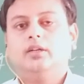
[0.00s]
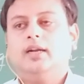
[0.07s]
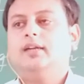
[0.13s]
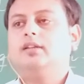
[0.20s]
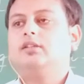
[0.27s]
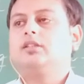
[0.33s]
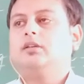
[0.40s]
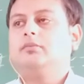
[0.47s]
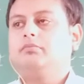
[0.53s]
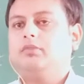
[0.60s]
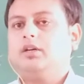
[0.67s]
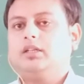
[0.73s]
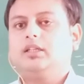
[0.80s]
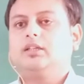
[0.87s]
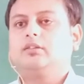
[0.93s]
and some
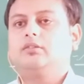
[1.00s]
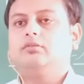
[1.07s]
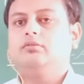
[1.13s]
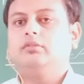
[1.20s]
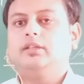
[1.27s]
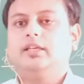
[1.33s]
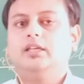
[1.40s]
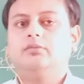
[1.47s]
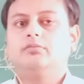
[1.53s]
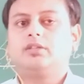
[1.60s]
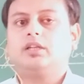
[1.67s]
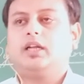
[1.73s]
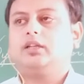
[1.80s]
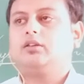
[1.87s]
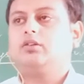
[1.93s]
other
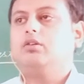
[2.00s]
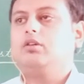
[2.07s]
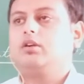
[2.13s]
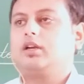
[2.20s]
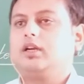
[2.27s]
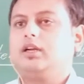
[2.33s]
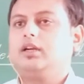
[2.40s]
games like Contra